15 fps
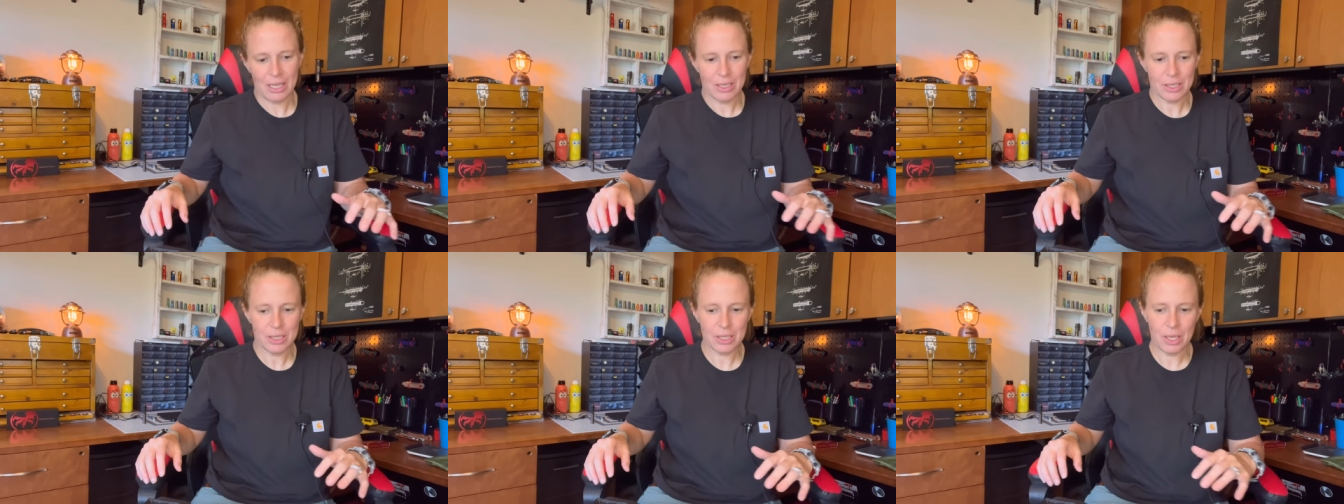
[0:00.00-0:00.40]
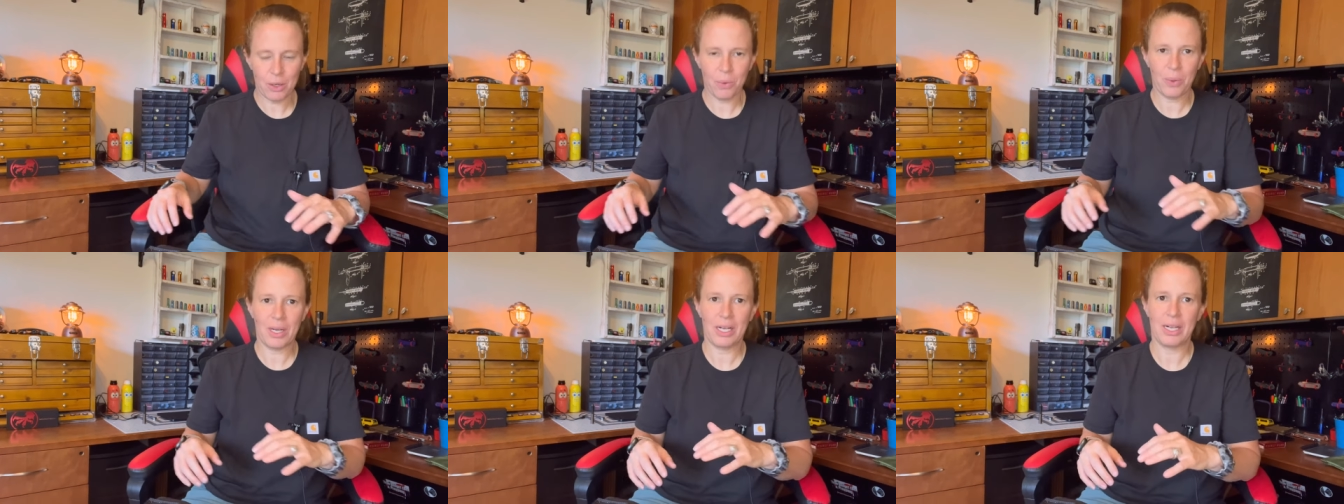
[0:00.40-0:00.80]

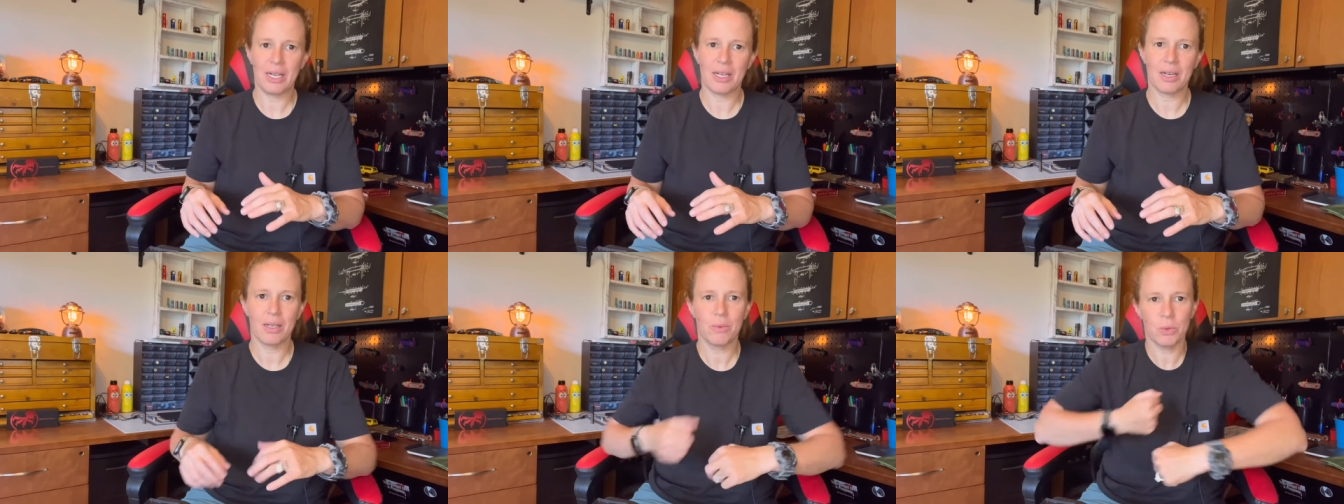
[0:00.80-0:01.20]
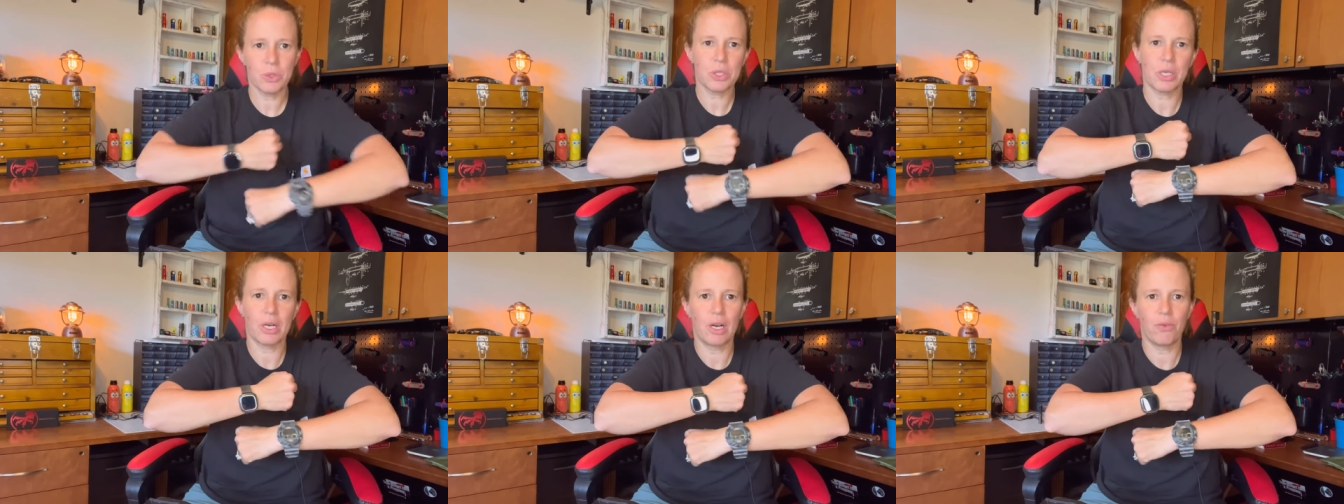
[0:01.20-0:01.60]
So uh, we'll
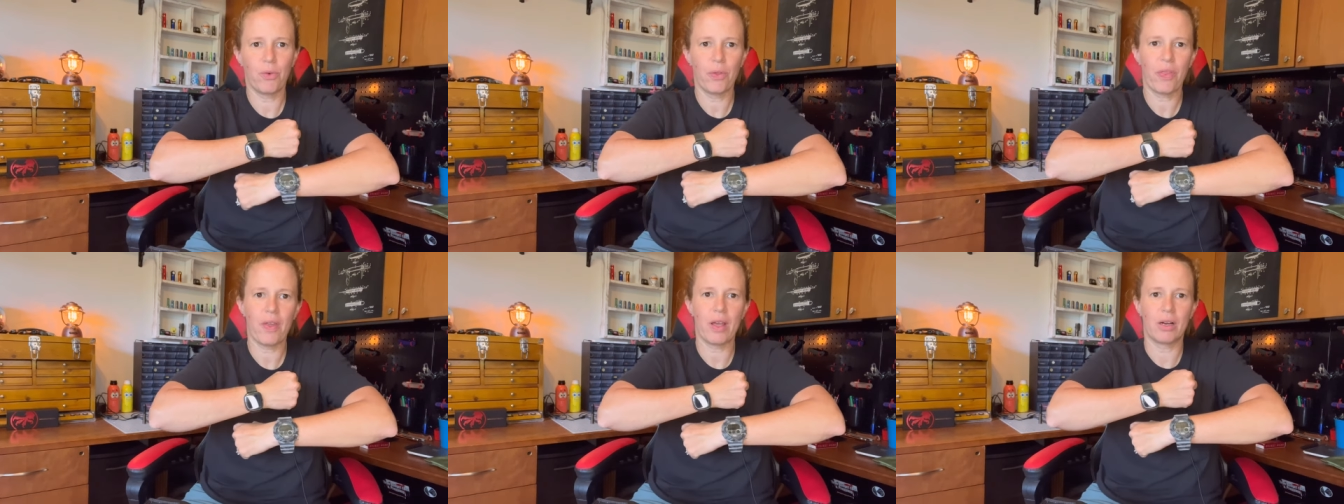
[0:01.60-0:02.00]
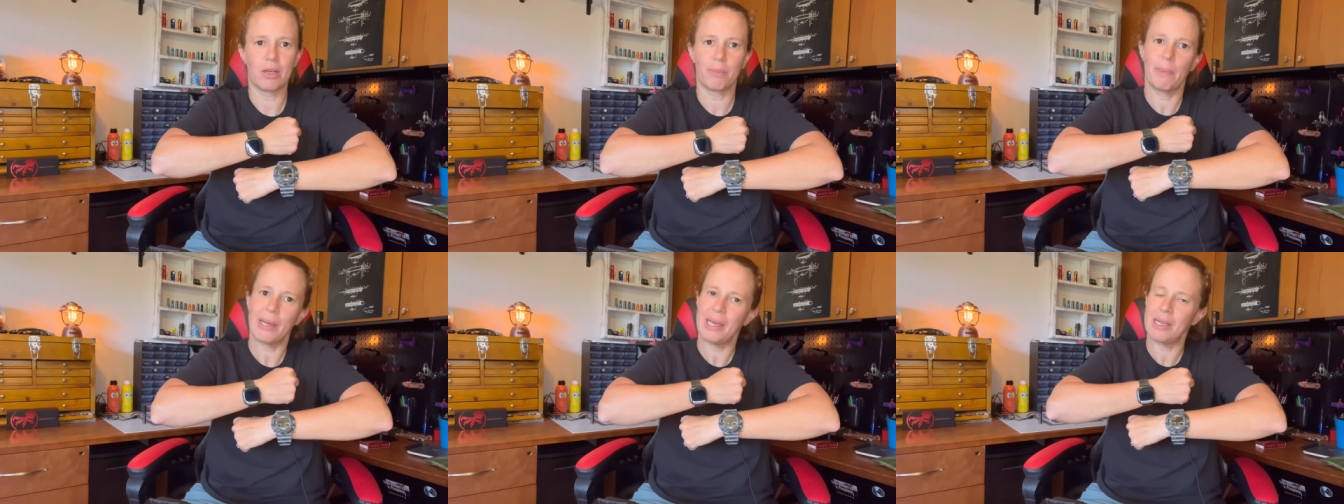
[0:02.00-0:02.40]
start off with the
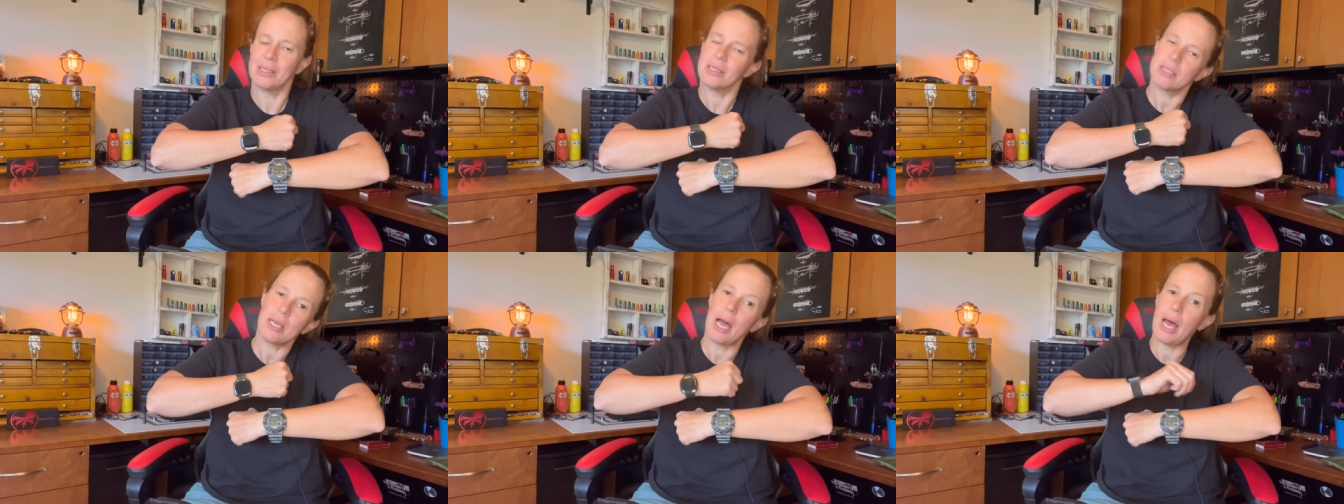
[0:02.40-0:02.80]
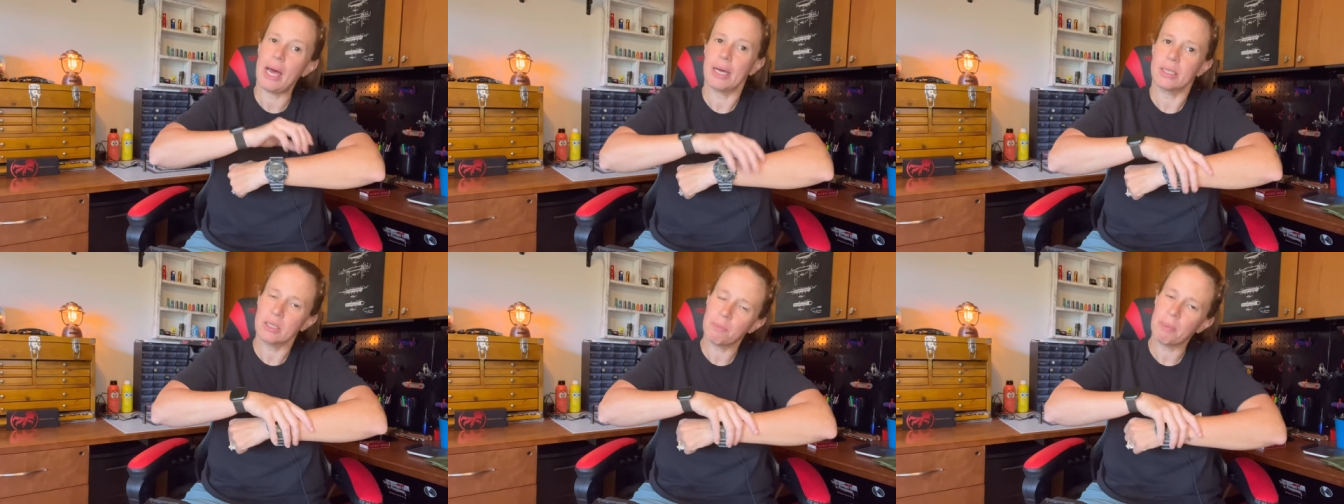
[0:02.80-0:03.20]
armbands
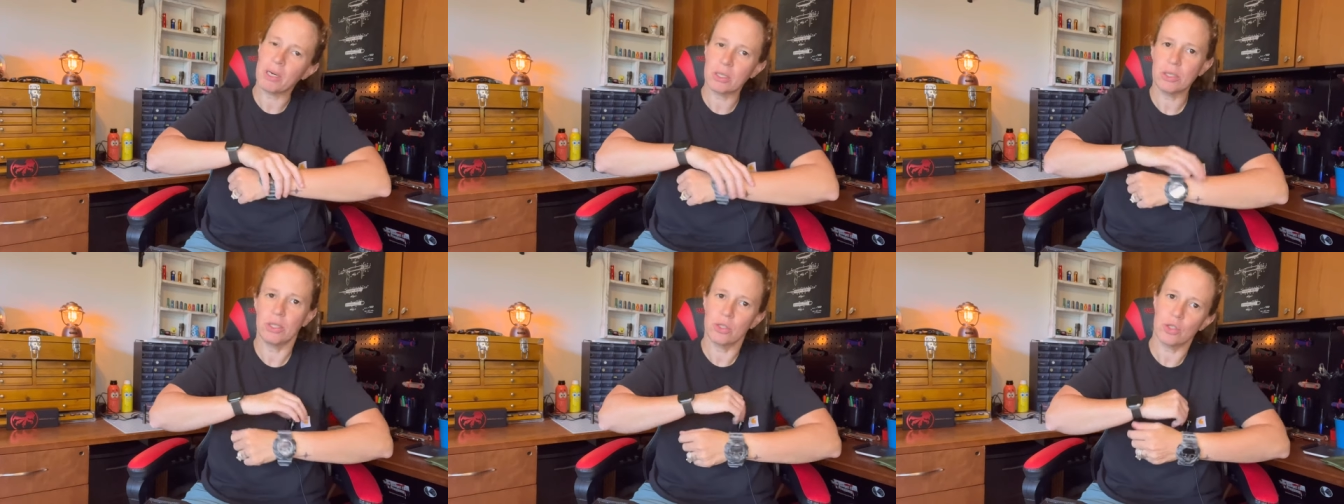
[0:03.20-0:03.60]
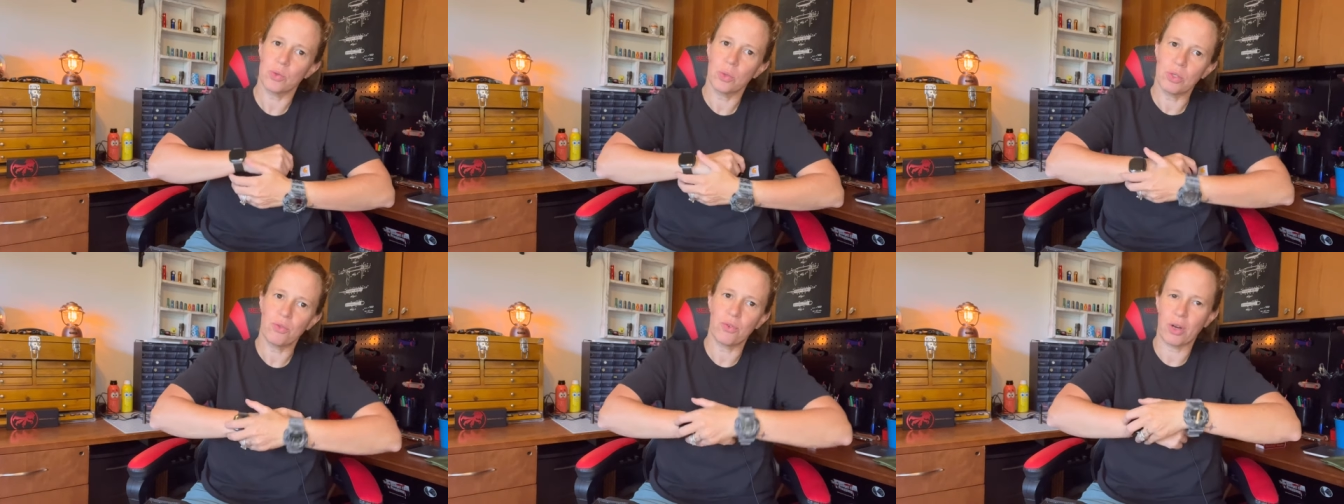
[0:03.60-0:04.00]
as per
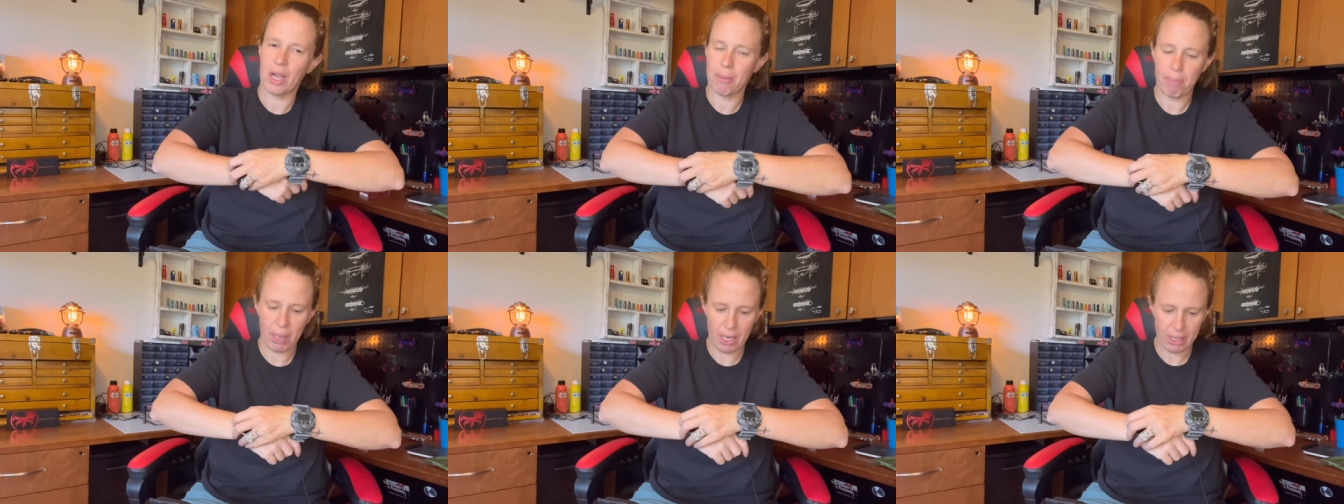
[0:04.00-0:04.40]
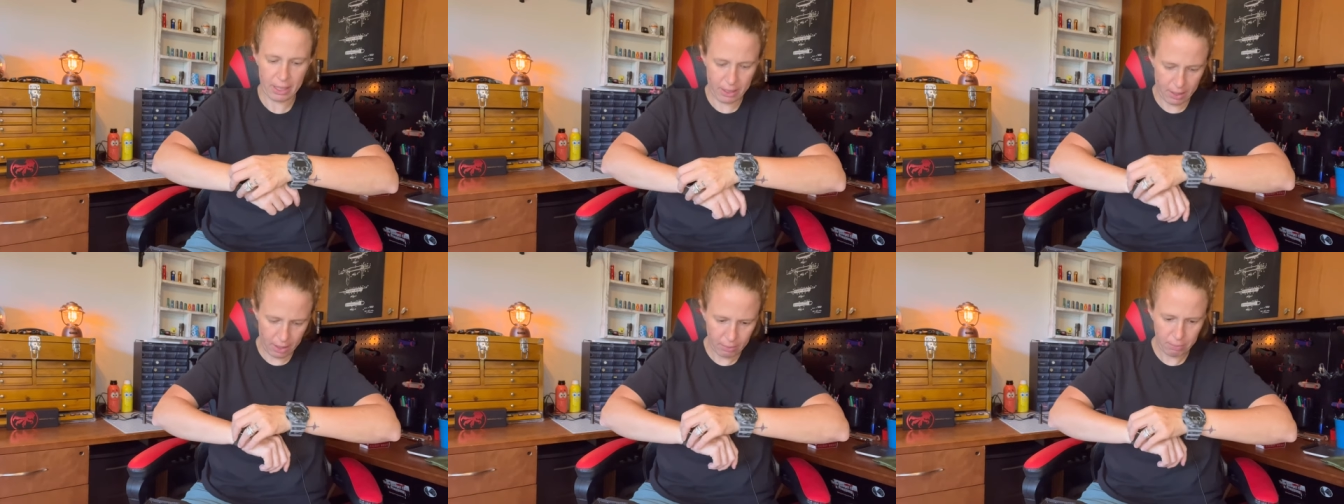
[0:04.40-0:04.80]
usual for a
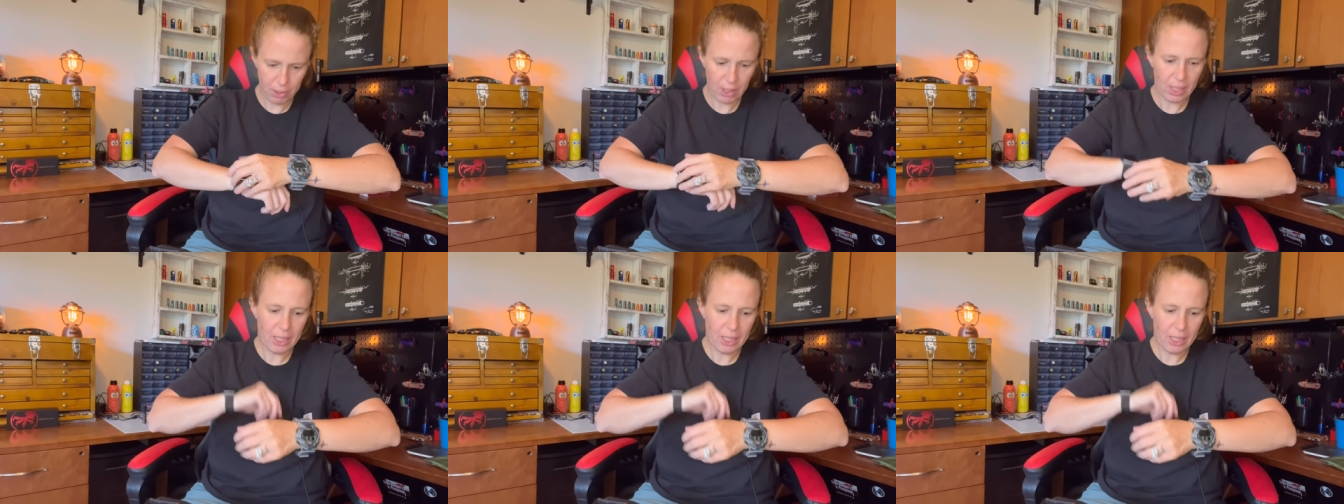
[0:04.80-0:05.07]
pocket dump.